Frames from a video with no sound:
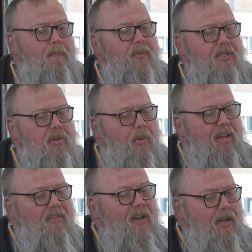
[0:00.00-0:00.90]
So when
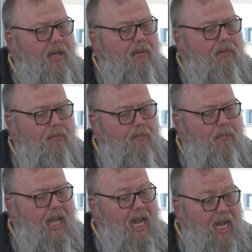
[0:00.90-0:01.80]
I found out
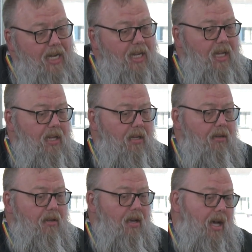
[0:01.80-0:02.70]

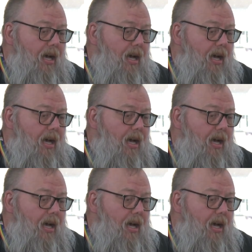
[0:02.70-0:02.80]
AID